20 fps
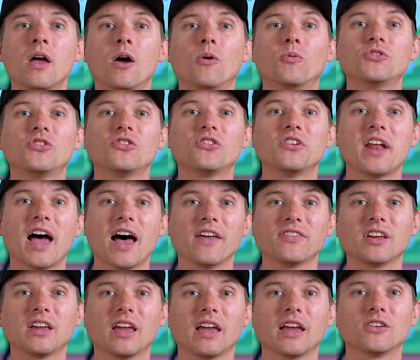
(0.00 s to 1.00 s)
which is
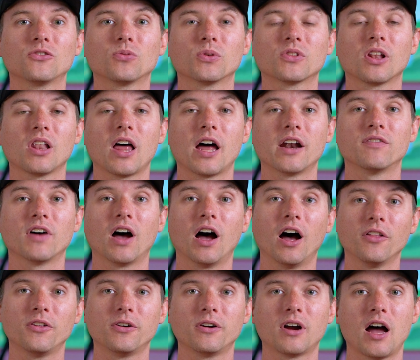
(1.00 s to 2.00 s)
not the case with a lot of
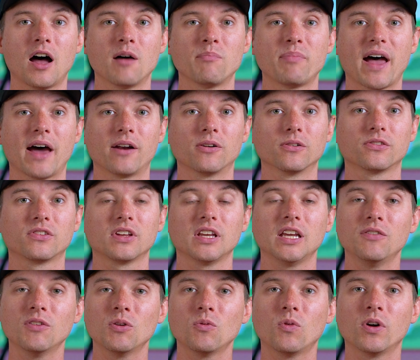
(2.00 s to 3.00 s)
other hot paddles,
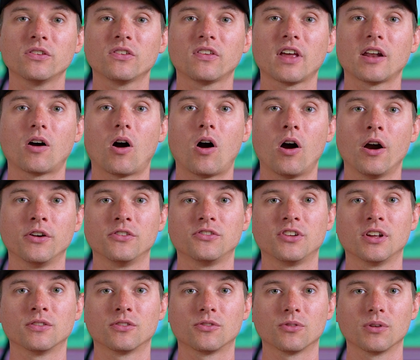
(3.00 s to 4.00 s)
even ones that aren't
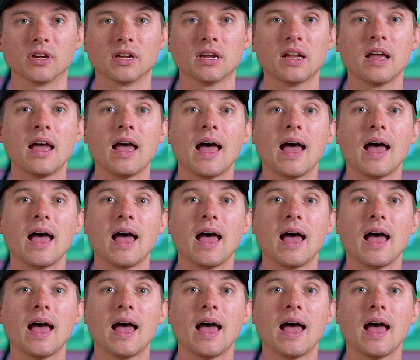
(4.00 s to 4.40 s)
Gen 3.